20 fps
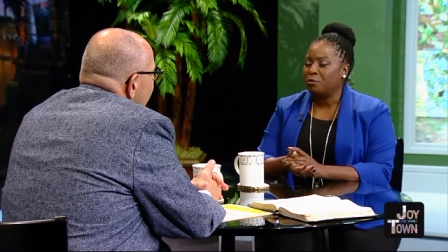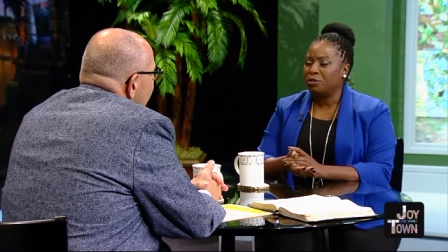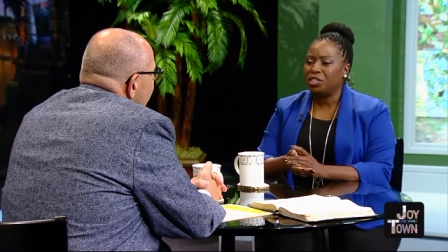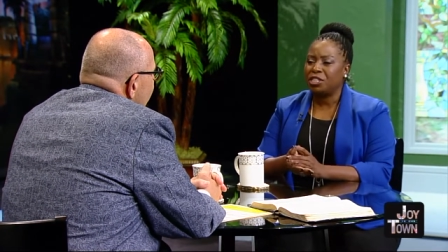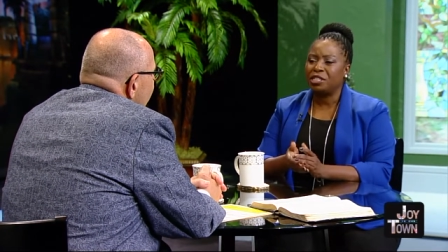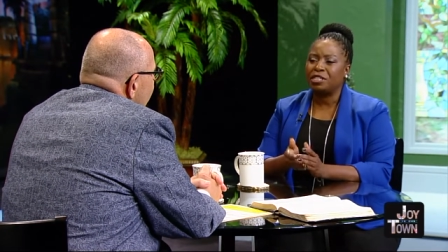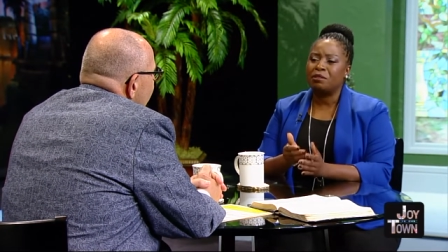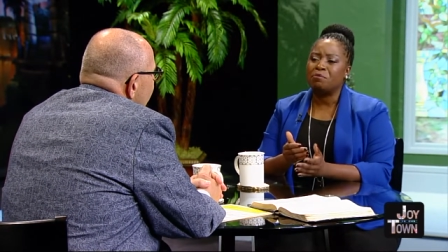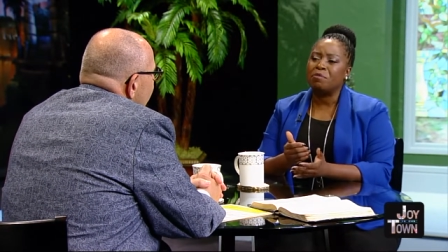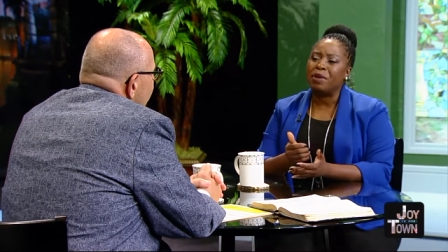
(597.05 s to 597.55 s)

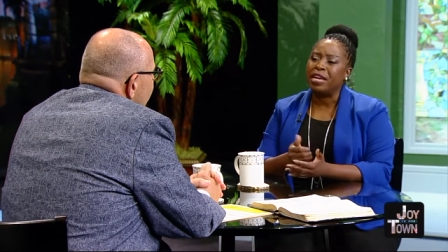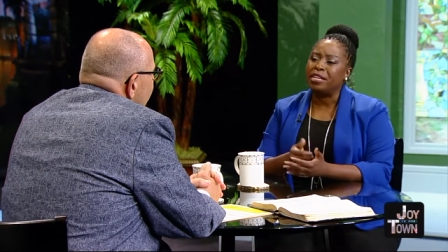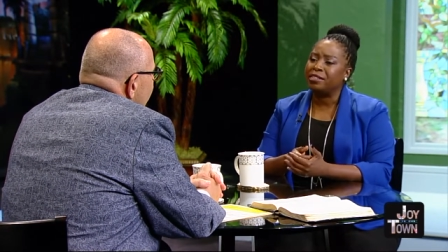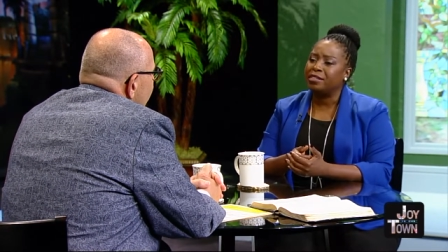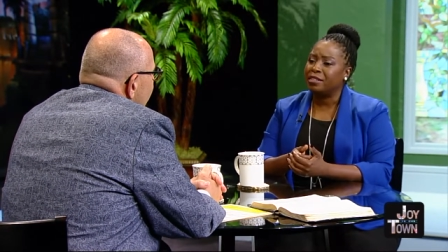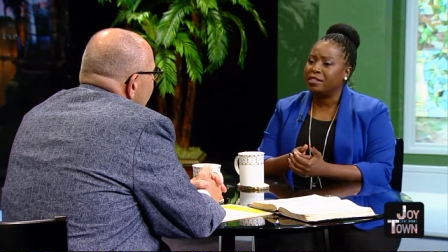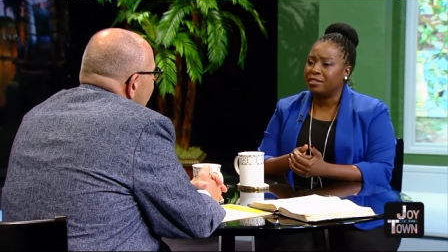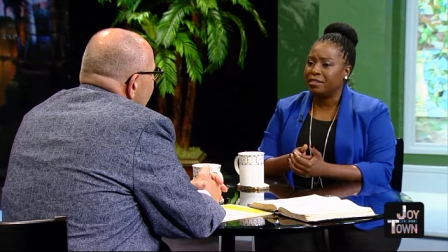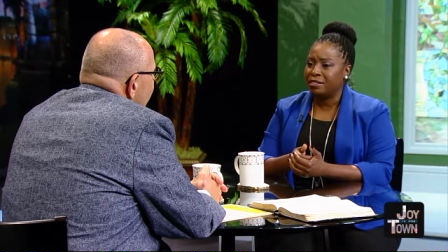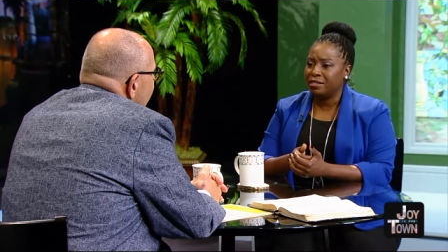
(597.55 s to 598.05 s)
just the
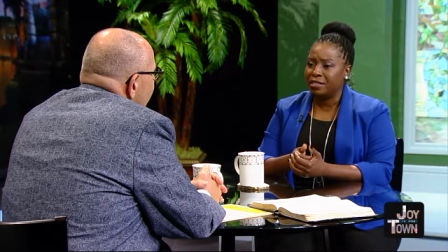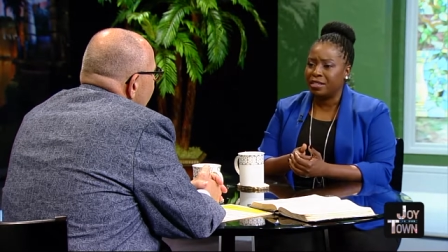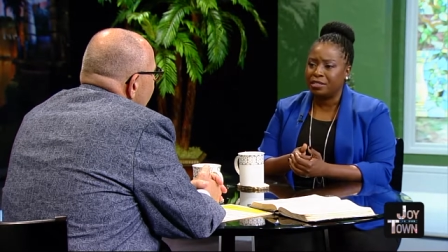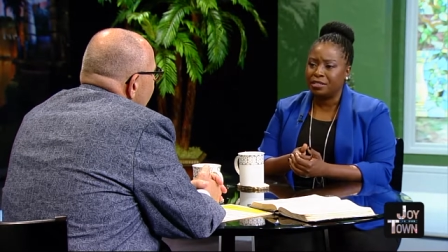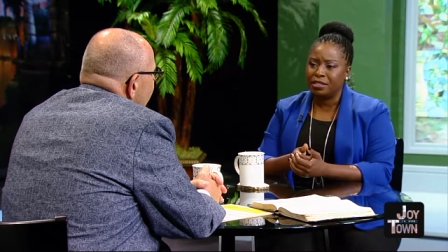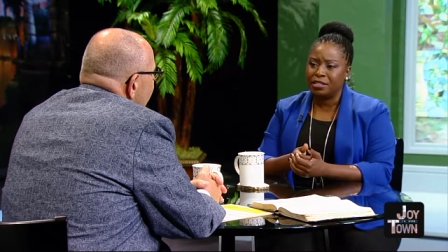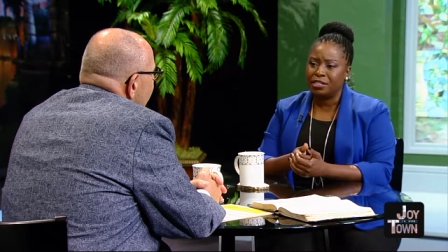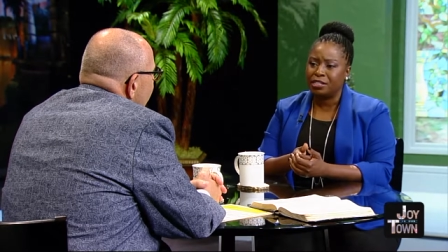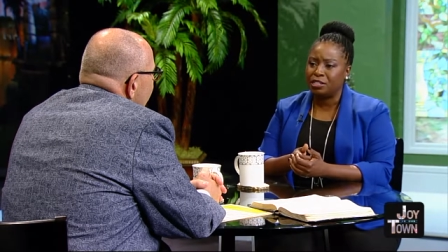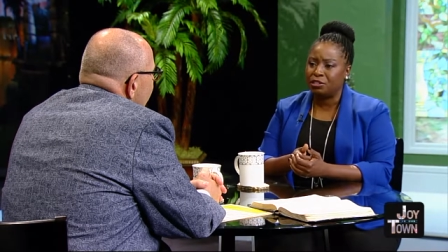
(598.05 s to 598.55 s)
basic
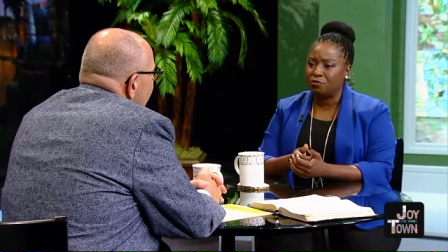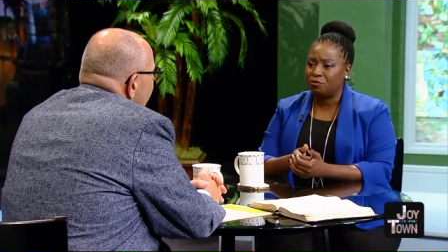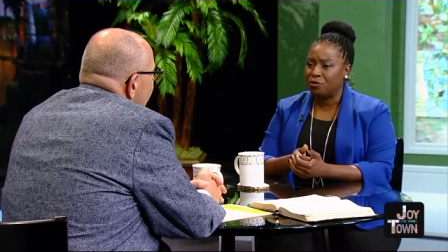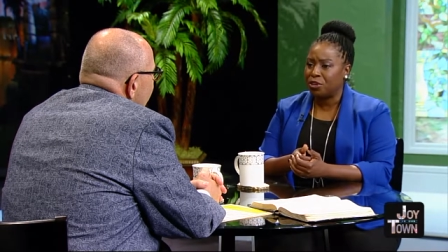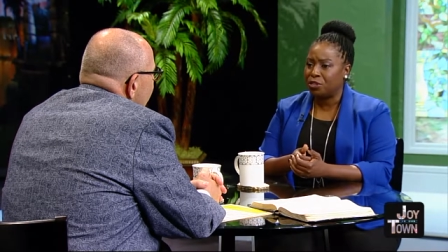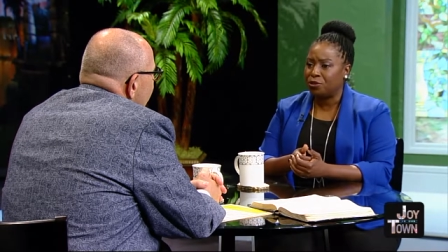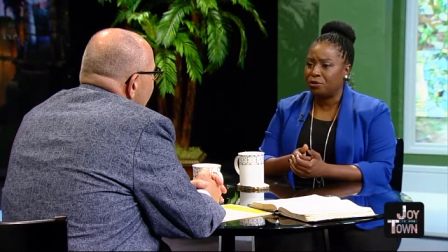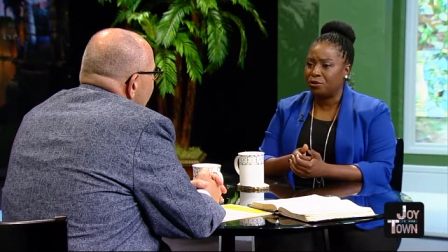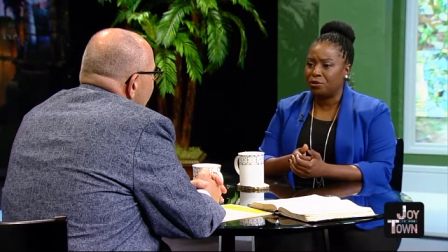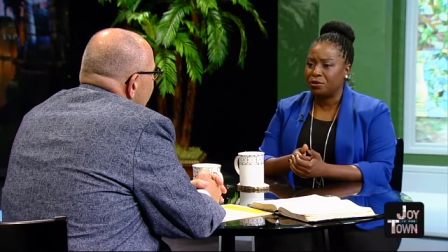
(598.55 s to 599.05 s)
necessities and
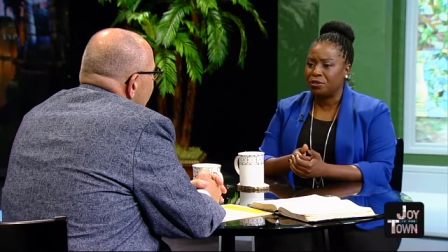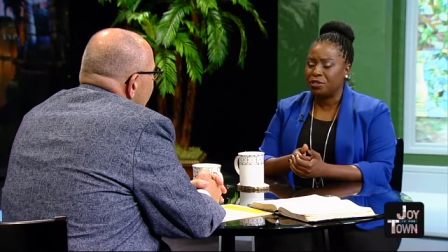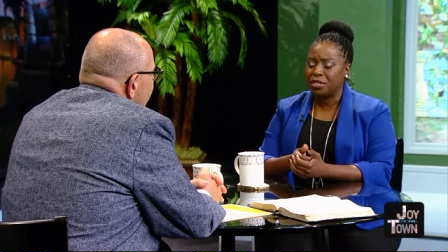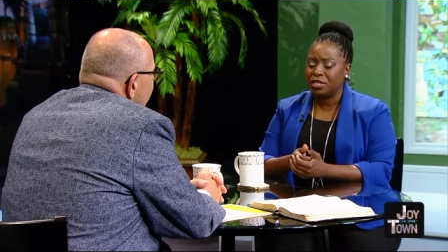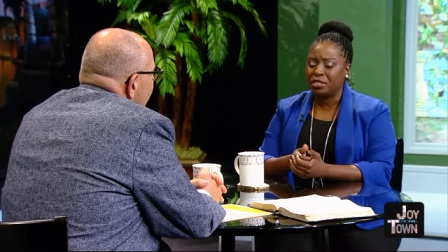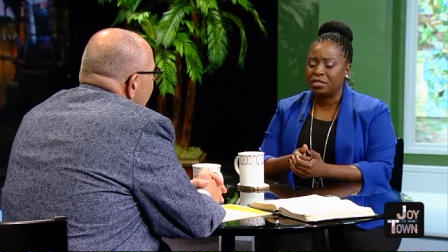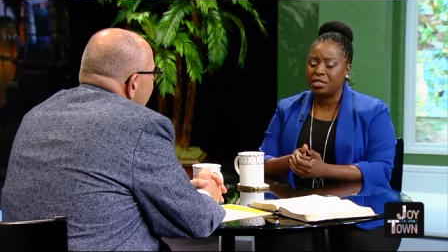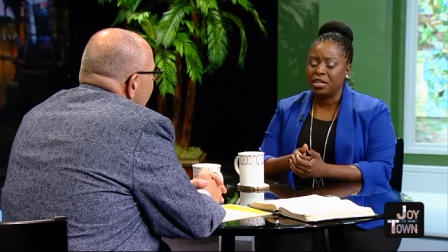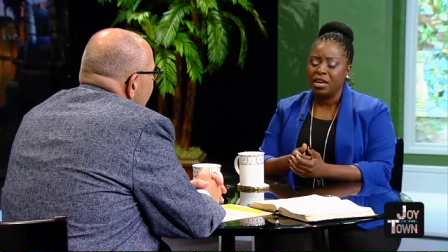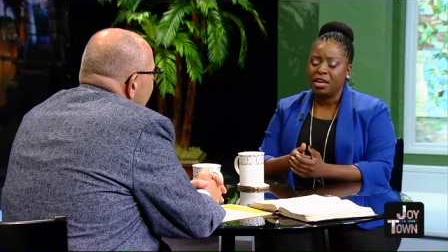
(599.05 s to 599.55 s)

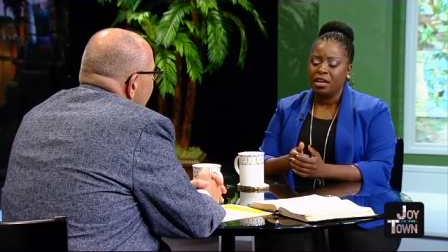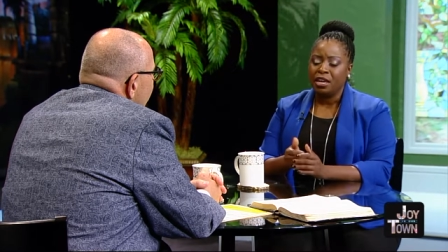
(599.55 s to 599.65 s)
resources.